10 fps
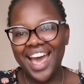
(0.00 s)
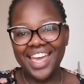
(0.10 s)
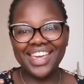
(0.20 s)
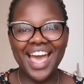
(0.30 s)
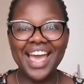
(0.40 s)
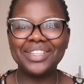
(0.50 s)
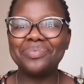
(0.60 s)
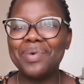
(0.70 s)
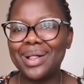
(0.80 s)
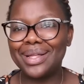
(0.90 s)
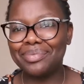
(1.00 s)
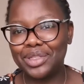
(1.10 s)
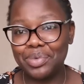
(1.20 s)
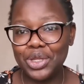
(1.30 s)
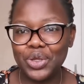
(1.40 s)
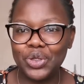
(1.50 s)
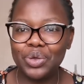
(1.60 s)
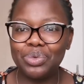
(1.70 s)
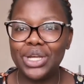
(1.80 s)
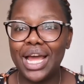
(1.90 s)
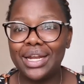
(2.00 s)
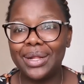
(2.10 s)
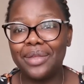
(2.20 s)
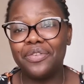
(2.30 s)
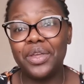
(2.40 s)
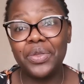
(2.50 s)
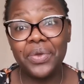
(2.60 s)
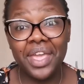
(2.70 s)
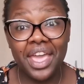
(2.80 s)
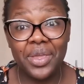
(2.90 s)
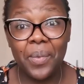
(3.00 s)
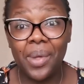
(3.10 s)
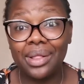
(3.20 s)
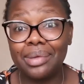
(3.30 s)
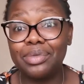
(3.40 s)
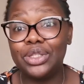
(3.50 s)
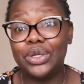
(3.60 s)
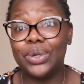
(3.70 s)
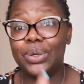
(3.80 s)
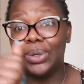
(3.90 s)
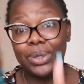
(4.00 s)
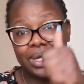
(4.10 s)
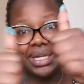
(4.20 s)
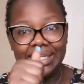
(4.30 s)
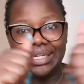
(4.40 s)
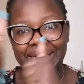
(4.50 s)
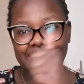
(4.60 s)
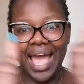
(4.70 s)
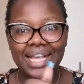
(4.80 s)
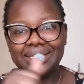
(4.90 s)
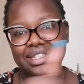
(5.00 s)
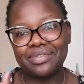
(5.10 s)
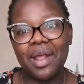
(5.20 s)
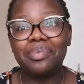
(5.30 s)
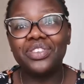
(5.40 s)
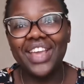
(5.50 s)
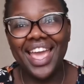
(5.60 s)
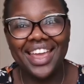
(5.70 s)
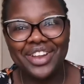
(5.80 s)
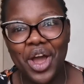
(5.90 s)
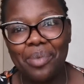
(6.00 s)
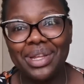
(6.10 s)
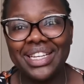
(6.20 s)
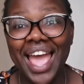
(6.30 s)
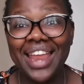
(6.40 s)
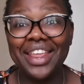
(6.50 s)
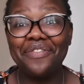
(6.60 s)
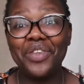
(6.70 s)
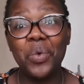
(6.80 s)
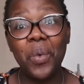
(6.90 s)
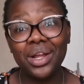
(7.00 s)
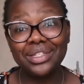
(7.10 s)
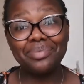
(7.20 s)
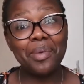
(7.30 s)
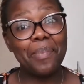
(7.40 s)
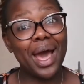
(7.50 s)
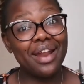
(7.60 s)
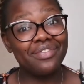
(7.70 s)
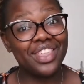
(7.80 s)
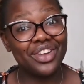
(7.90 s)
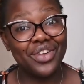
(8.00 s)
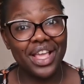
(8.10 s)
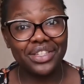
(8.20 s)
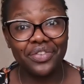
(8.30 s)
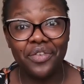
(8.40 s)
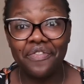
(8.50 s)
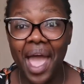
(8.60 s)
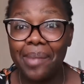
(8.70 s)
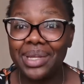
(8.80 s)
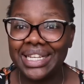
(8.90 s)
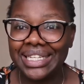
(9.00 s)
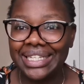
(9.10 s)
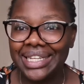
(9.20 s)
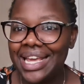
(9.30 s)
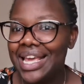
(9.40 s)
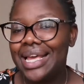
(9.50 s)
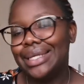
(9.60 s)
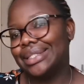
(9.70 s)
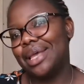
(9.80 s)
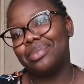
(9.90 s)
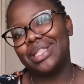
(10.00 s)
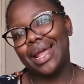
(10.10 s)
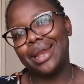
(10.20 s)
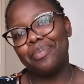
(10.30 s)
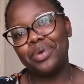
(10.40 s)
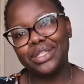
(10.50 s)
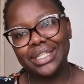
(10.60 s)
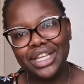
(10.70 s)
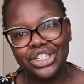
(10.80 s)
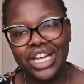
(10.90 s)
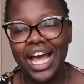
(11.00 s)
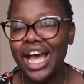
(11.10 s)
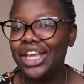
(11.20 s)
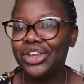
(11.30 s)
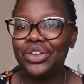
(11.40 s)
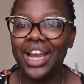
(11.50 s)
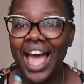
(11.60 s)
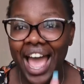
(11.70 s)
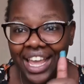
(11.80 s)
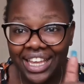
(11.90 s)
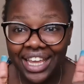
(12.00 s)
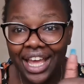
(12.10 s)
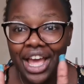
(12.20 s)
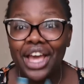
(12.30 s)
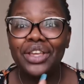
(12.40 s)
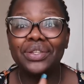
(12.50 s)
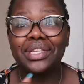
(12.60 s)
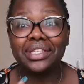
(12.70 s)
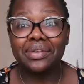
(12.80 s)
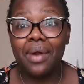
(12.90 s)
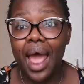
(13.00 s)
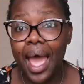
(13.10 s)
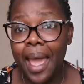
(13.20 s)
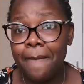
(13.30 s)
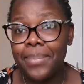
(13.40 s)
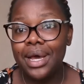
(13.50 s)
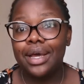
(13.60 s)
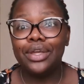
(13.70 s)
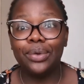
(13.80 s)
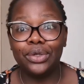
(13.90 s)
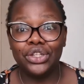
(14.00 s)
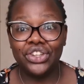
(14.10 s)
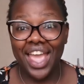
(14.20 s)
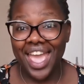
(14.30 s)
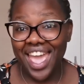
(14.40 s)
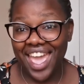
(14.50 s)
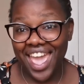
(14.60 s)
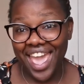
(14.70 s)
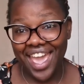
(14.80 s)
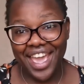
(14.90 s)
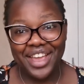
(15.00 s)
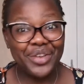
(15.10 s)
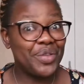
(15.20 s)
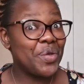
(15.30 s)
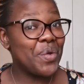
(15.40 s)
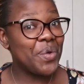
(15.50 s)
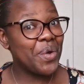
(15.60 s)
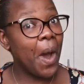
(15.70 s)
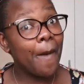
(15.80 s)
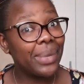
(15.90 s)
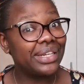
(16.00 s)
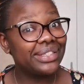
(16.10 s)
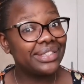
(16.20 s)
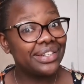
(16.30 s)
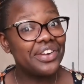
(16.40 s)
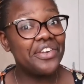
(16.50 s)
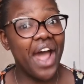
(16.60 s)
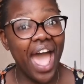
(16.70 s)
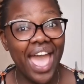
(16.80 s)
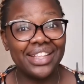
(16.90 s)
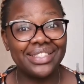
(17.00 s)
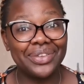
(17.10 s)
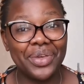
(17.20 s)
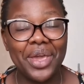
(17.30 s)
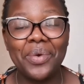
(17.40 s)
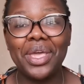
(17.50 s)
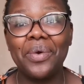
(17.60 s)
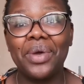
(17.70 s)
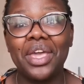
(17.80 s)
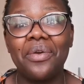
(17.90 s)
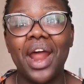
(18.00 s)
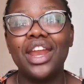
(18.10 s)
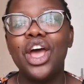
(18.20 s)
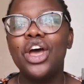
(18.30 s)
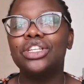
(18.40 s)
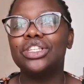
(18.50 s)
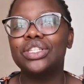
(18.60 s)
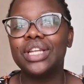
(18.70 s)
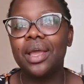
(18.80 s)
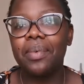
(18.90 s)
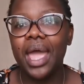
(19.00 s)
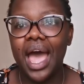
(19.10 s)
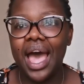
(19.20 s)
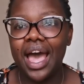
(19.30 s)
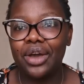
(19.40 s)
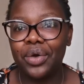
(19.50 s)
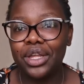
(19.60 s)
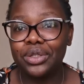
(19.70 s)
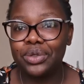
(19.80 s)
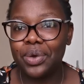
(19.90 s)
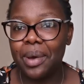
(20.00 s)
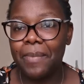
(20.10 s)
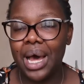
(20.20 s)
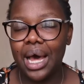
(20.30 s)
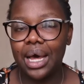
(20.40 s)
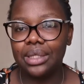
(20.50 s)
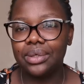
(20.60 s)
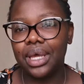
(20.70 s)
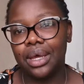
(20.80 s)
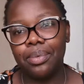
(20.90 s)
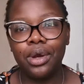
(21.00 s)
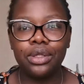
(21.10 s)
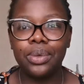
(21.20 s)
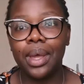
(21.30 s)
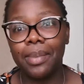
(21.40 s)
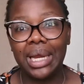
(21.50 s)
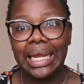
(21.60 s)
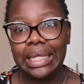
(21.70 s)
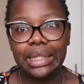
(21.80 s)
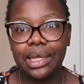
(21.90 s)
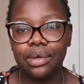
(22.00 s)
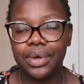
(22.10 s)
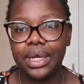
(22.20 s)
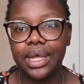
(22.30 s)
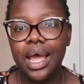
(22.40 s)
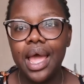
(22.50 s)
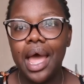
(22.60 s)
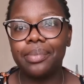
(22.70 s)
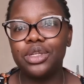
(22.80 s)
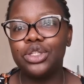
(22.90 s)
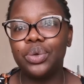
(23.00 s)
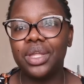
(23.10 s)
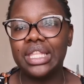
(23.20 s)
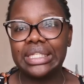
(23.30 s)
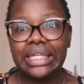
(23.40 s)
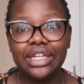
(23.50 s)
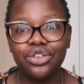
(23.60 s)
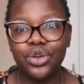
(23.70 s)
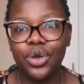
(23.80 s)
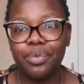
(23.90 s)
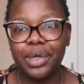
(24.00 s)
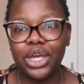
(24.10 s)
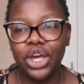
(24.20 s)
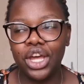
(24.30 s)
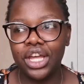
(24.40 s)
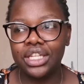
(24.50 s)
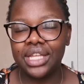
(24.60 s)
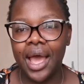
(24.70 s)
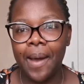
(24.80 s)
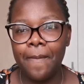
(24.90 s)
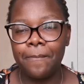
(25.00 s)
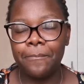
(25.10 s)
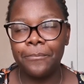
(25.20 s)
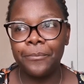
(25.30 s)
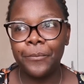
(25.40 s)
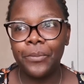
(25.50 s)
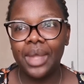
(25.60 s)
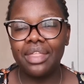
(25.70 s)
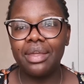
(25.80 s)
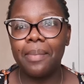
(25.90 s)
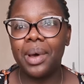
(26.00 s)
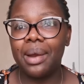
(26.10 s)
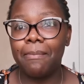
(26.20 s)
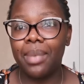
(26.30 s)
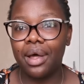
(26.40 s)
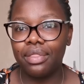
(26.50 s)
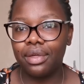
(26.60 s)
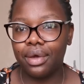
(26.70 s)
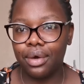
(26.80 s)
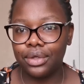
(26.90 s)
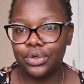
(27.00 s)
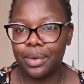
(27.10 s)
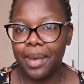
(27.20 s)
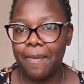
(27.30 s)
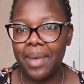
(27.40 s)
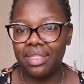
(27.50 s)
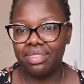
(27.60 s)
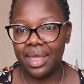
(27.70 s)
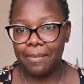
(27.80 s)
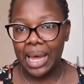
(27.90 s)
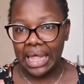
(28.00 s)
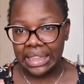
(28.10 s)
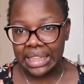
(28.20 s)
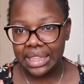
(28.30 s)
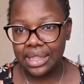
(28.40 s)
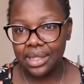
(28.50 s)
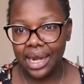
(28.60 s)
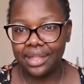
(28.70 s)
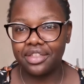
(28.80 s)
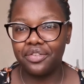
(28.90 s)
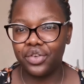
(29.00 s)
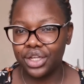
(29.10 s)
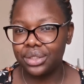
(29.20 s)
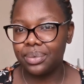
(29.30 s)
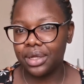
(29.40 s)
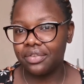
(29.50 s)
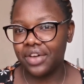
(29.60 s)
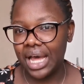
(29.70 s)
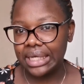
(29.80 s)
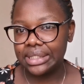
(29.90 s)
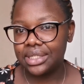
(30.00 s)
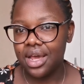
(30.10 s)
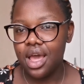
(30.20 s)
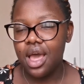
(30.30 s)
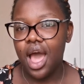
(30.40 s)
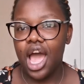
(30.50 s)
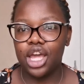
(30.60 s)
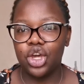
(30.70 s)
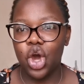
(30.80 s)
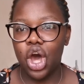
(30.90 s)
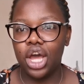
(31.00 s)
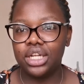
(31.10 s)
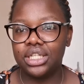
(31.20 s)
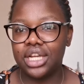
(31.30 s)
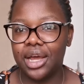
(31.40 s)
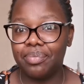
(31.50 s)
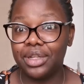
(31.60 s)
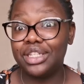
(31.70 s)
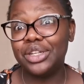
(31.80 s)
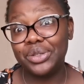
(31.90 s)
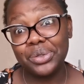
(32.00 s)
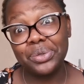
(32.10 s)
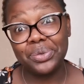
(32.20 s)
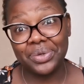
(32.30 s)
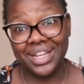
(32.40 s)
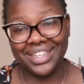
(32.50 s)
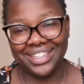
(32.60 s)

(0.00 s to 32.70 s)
Hi guys, welcome to my YouTube channel. If you're new here, you're welcome to like, subscribe, share, and comment. And if you want to be part of the Graceful family, same standard procedure, you like, you subscribe, you share, and you comment, right? Okay, okay, okay, all right. So today we are going to talk about, okay, we're not talking about anything really. I'm just doing this intro because um, I think about a month ago, during my birthday month, like the first week of August, I got um, a tattoo.